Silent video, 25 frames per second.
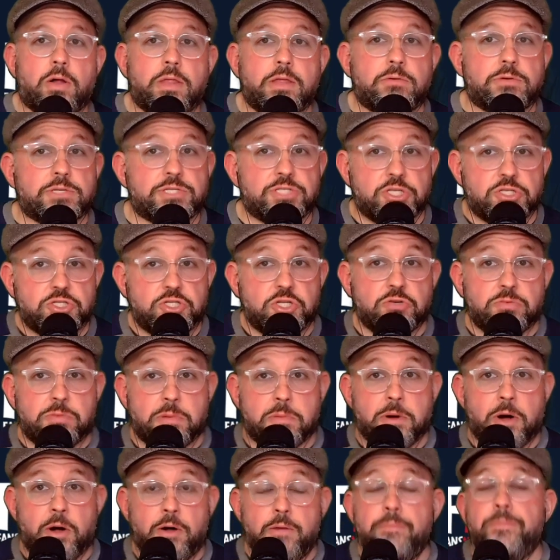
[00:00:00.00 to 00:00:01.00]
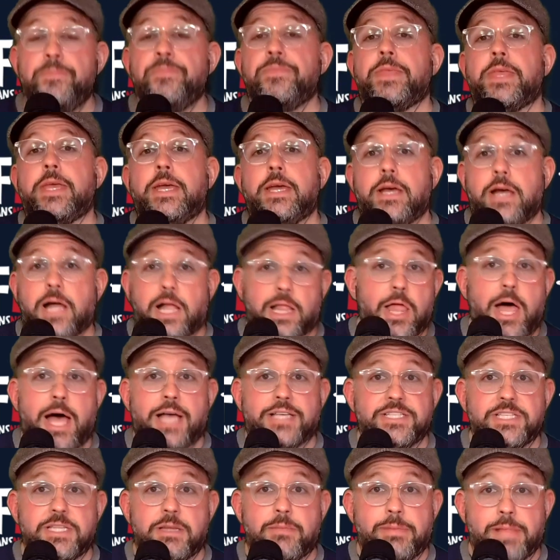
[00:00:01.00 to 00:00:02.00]
There was a Super Bowl, a
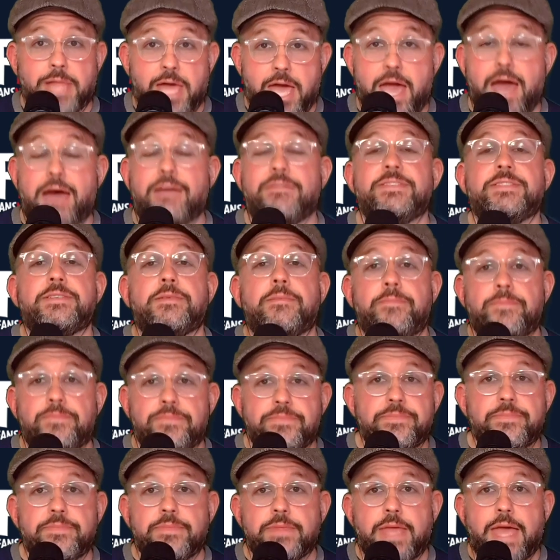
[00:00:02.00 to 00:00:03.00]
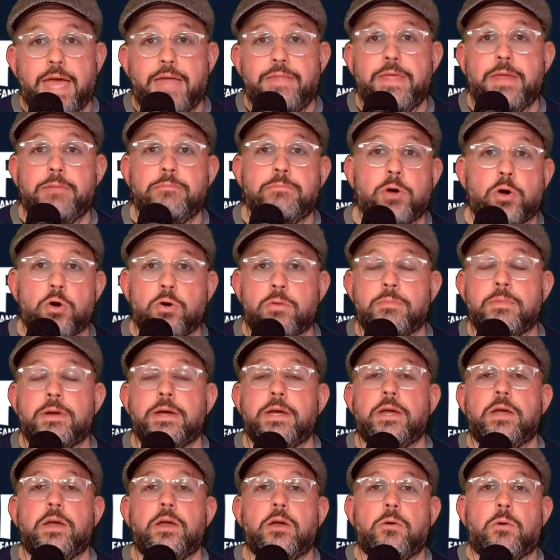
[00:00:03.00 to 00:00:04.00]
loss in the playoffs, and then boom,
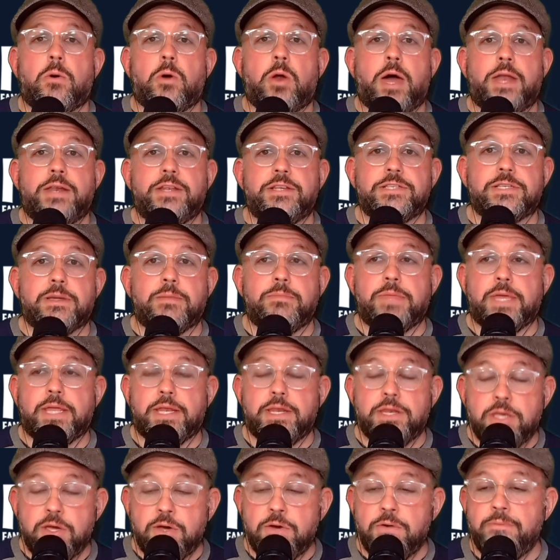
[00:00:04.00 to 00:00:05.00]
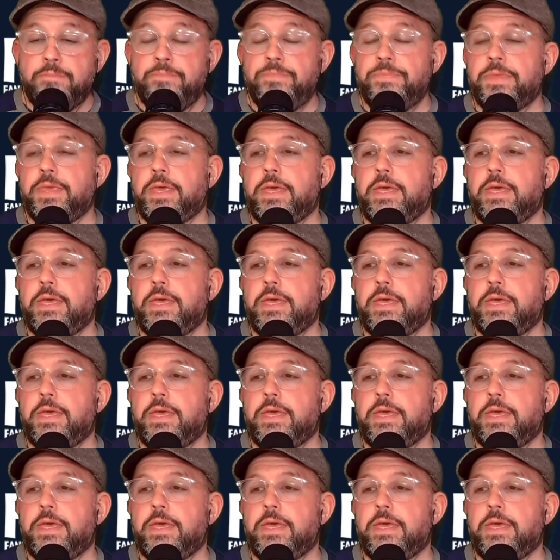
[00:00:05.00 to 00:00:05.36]
we're on to something new.